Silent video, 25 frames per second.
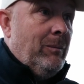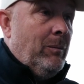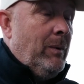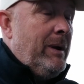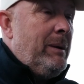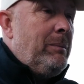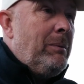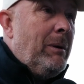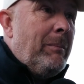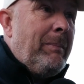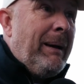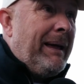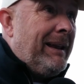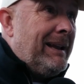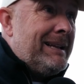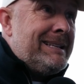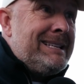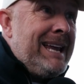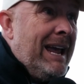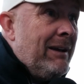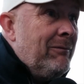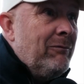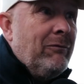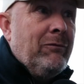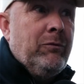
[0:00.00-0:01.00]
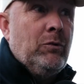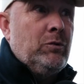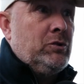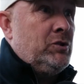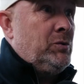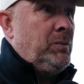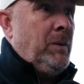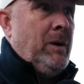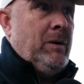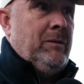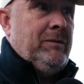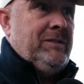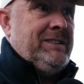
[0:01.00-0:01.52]
We were about the 10th or
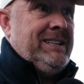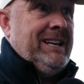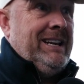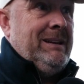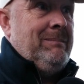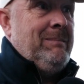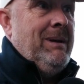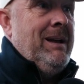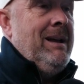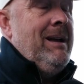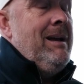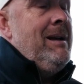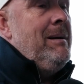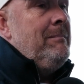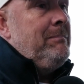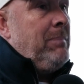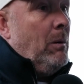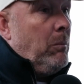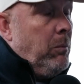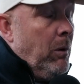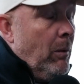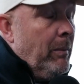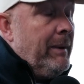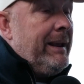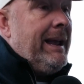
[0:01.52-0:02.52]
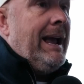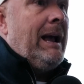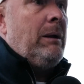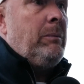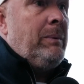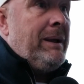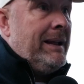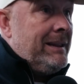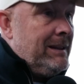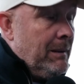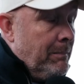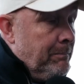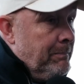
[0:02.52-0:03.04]
12th team, but what we had
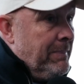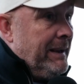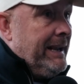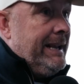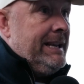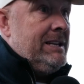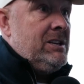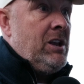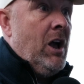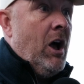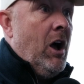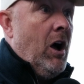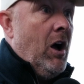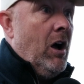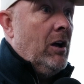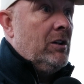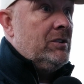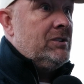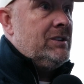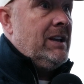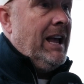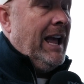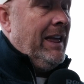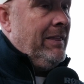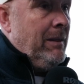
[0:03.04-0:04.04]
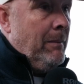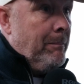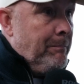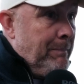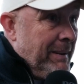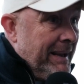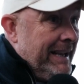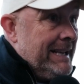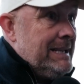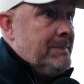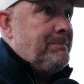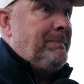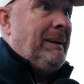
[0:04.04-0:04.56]
the biggest heart and the
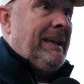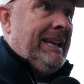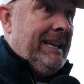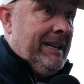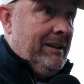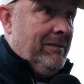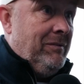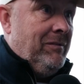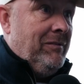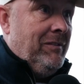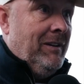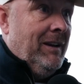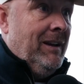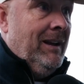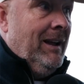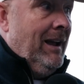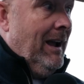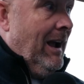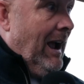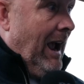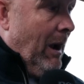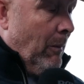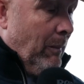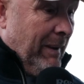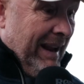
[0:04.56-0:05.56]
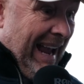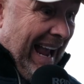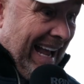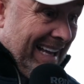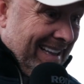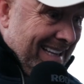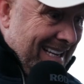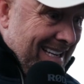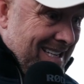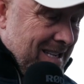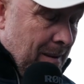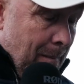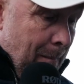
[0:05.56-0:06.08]
biggest belief, and we had
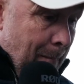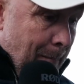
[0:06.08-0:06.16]
this